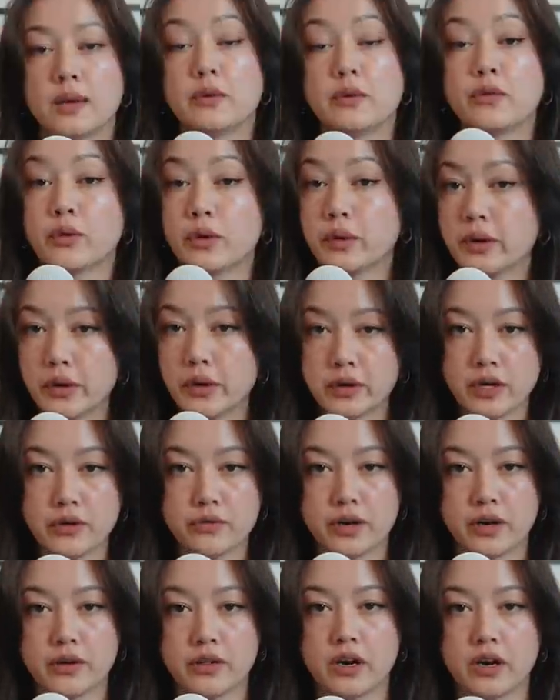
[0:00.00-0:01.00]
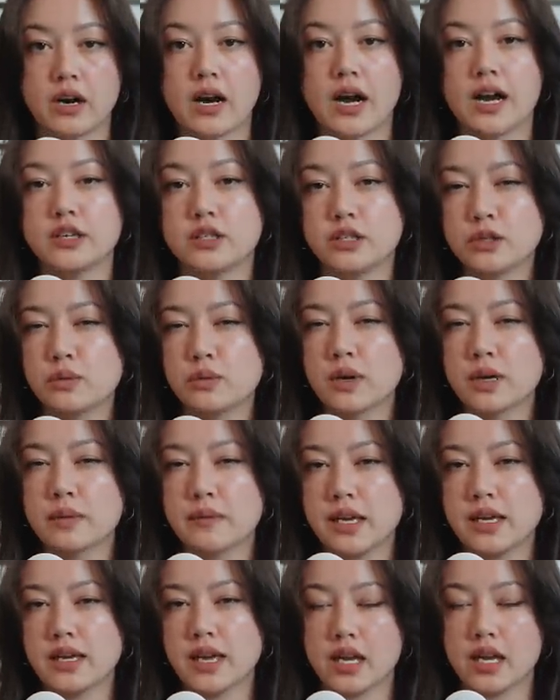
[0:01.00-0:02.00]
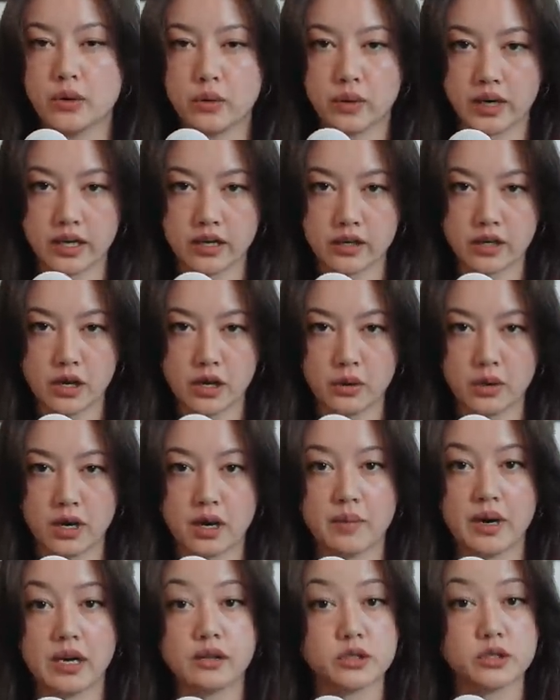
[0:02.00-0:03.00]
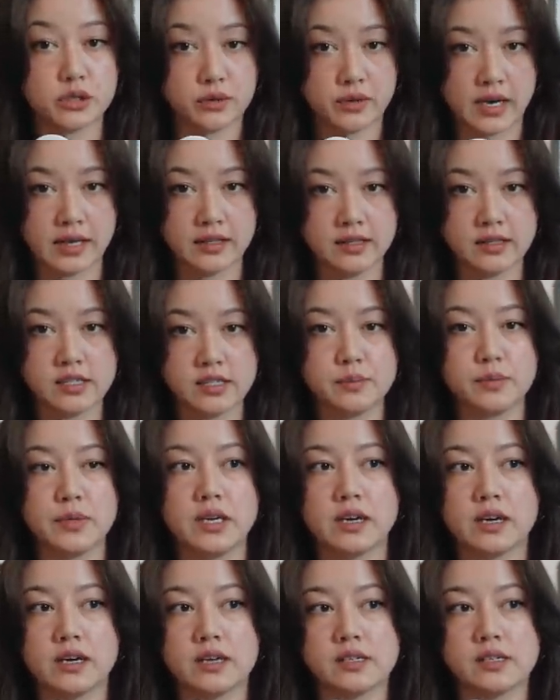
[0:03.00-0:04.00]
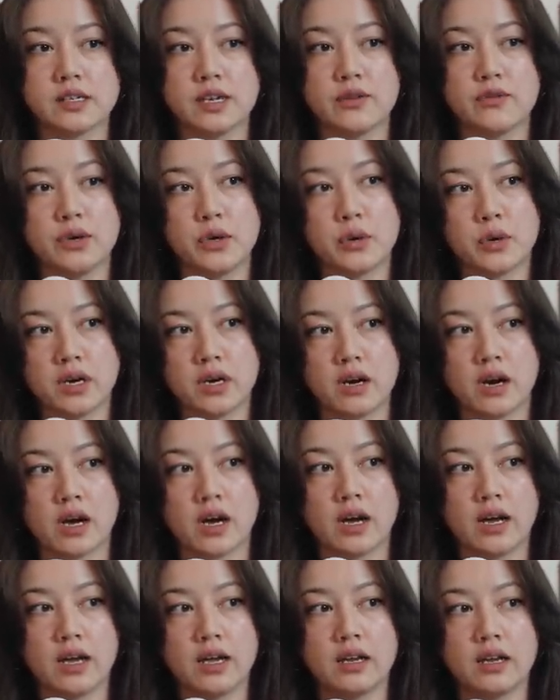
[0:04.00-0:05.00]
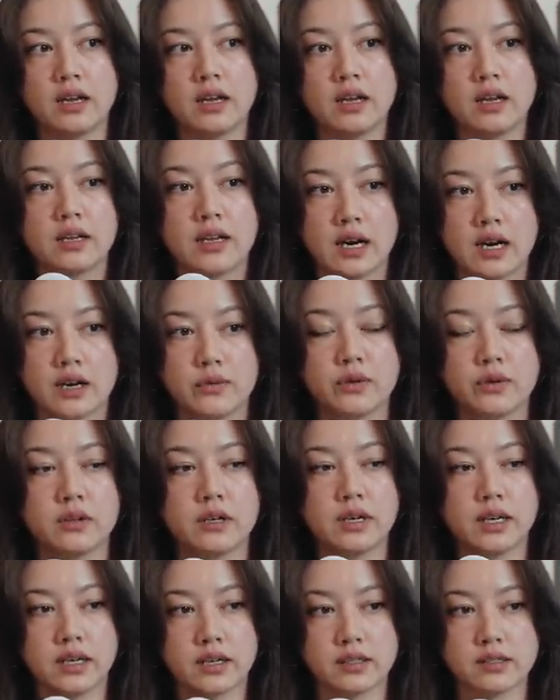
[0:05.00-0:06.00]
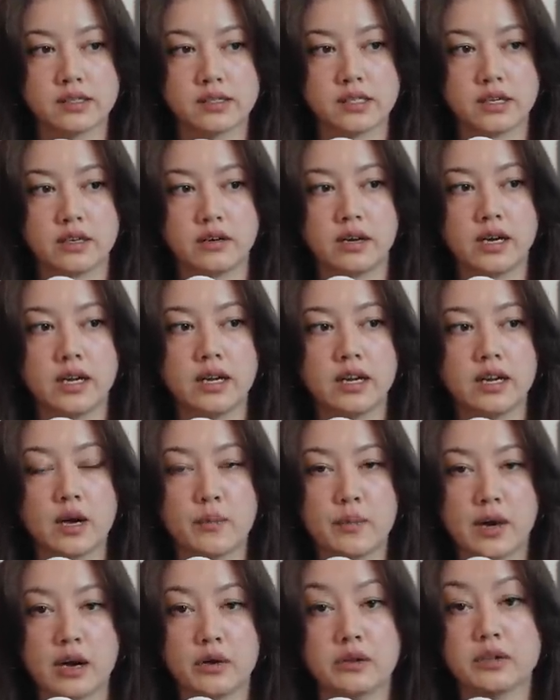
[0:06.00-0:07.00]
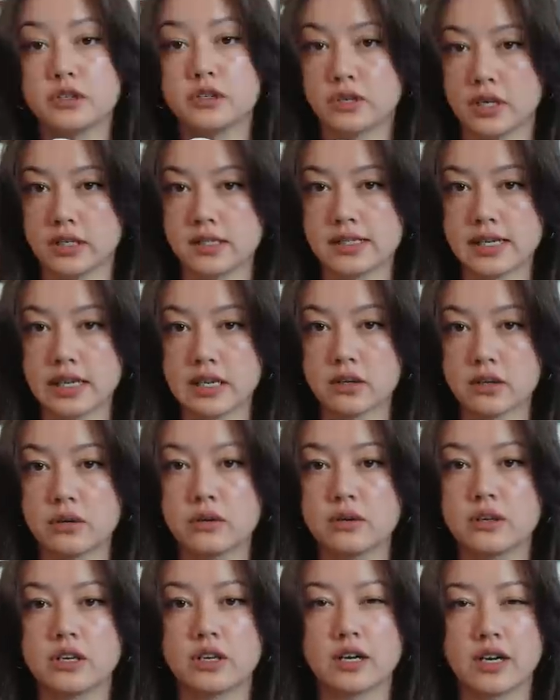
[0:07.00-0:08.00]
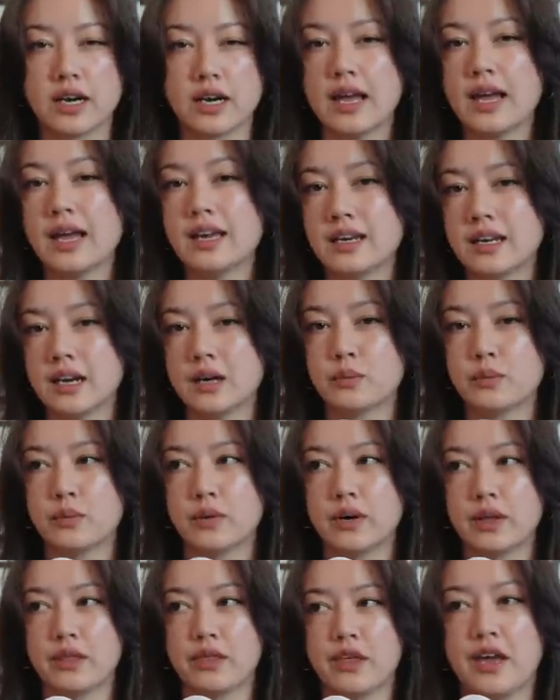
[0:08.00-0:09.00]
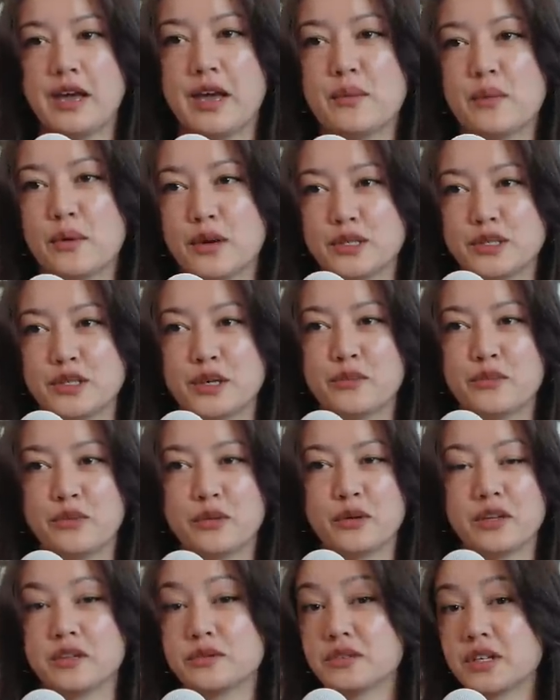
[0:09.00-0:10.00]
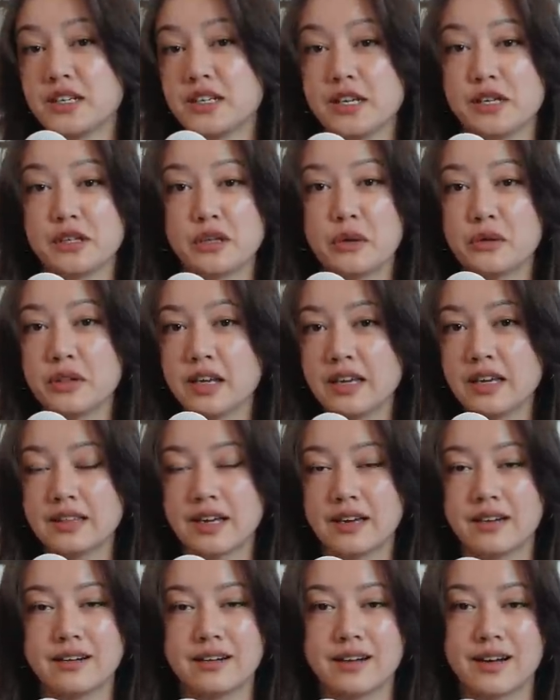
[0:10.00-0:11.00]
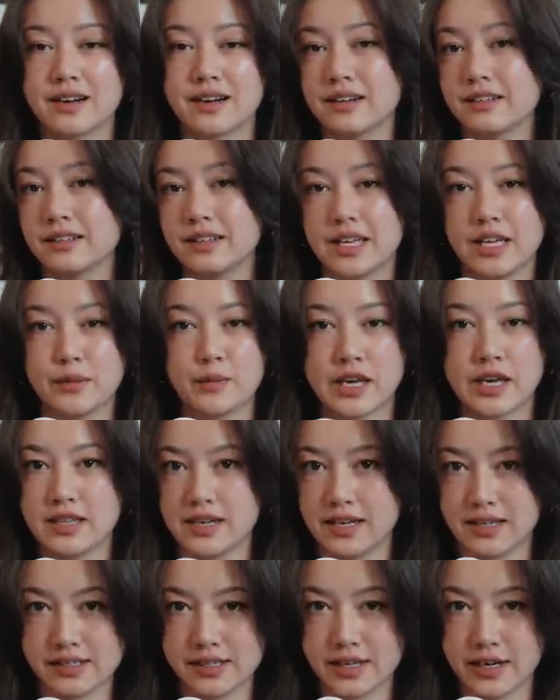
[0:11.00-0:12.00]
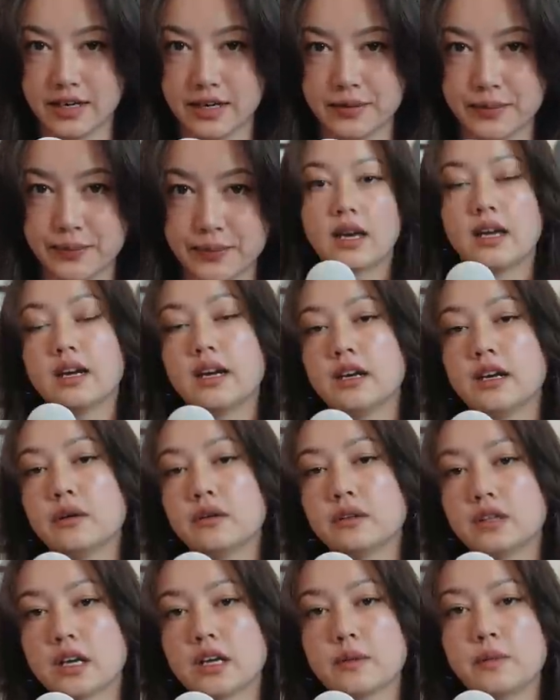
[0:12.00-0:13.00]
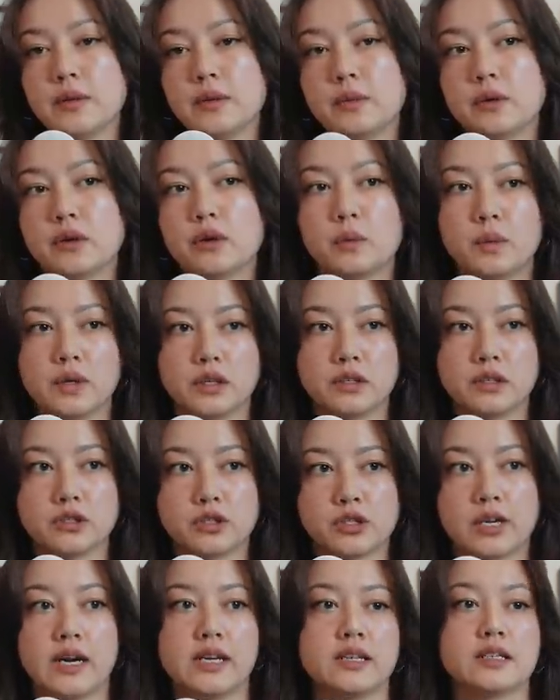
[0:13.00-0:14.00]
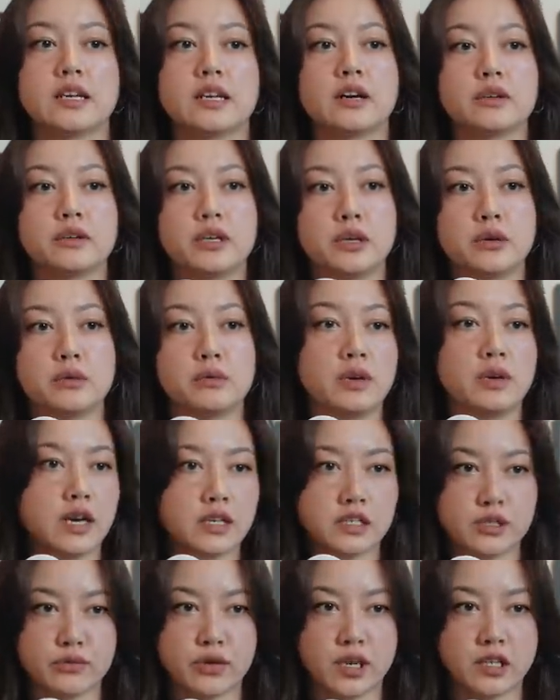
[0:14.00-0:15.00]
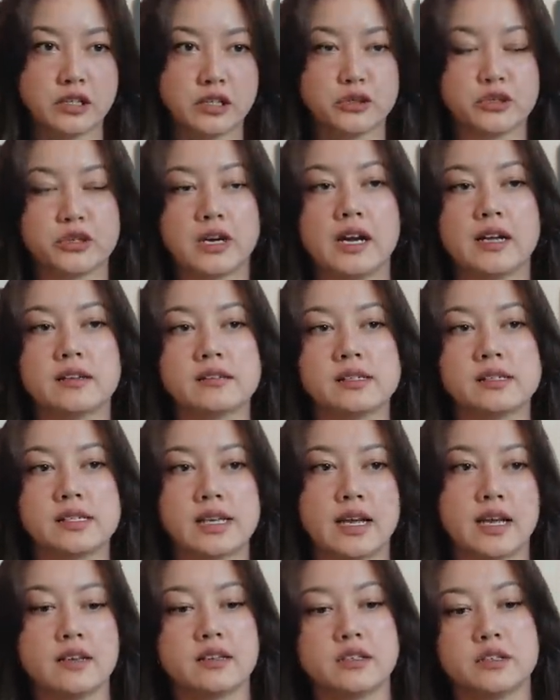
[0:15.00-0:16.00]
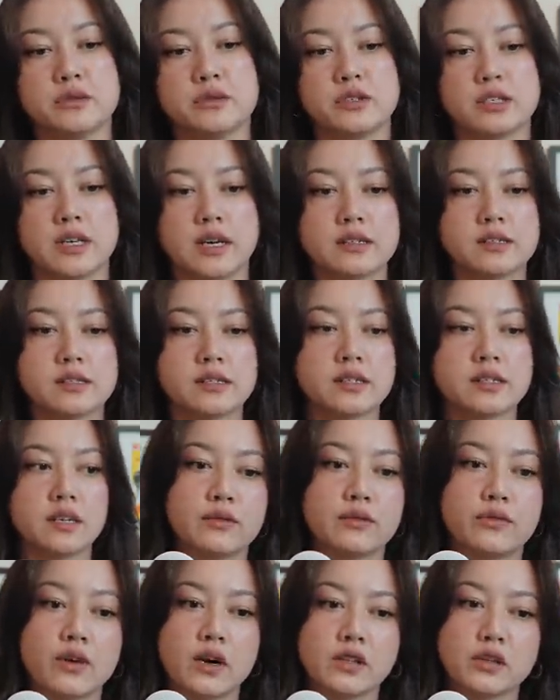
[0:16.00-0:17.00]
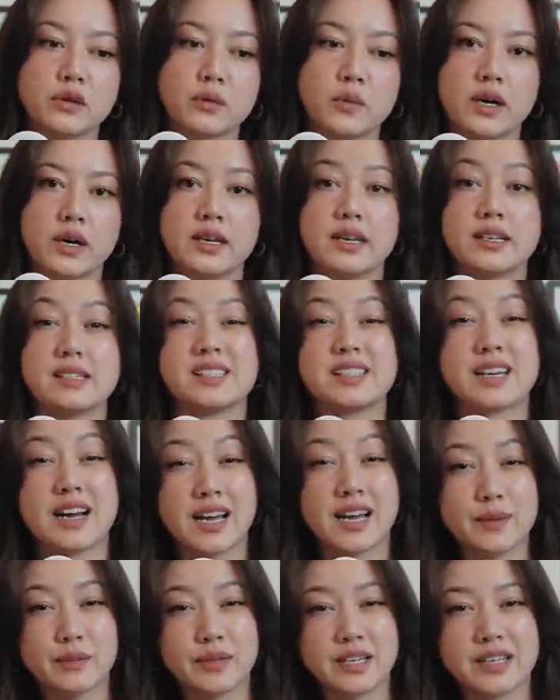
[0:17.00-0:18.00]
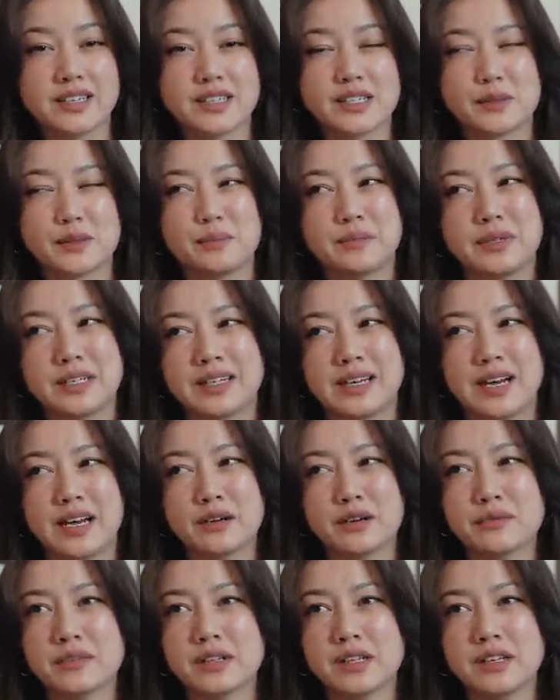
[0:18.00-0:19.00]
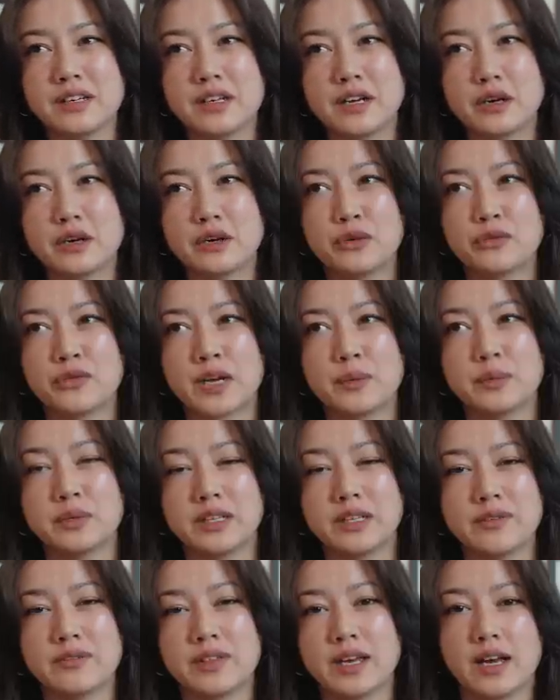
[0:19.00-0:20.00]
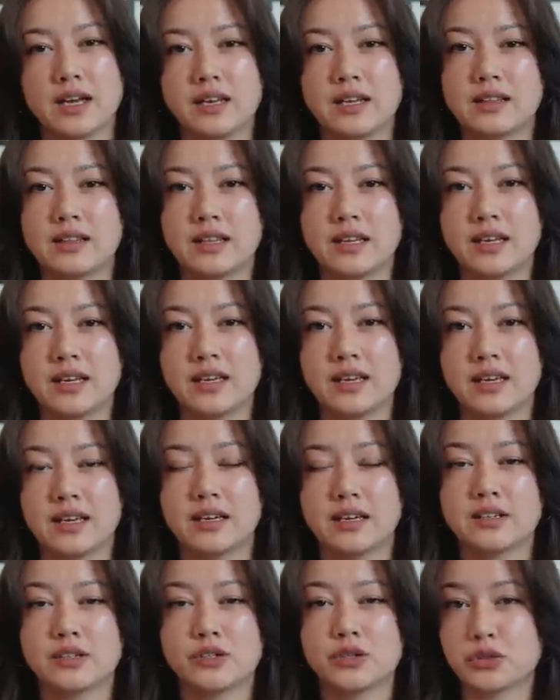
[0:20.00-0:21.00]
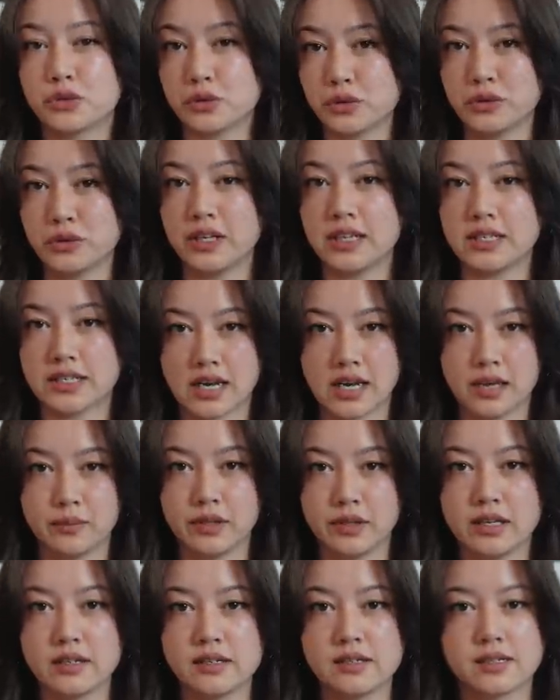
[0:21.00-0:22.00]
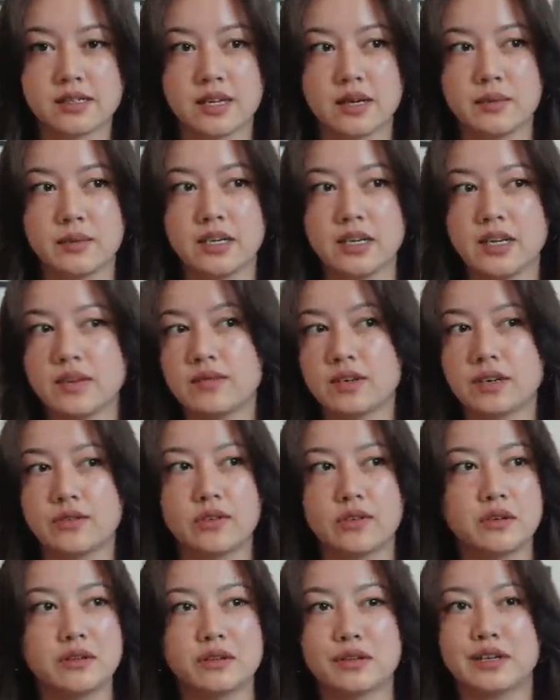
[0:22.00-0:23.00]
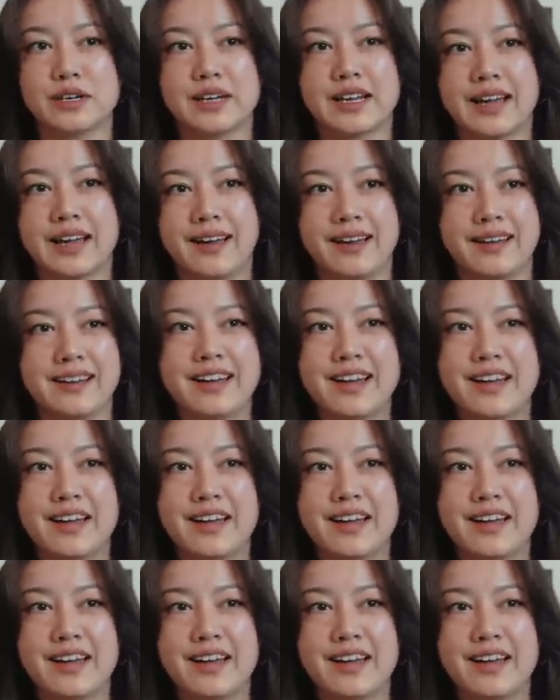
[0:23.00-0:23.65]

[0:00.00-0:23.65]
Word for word: And before we go any further, I do want to make a quick note about trends, because if you are not careful and considerate about the trend cycle, you're going to end up with a wardrobe full of trendy clothing that you're not going to like by the next year. And I know a lot of people will try and tell you not to follow trends and to just follow what is timeless, but I don't really know if I believe that anything is truly timeless. I mean, even if you look at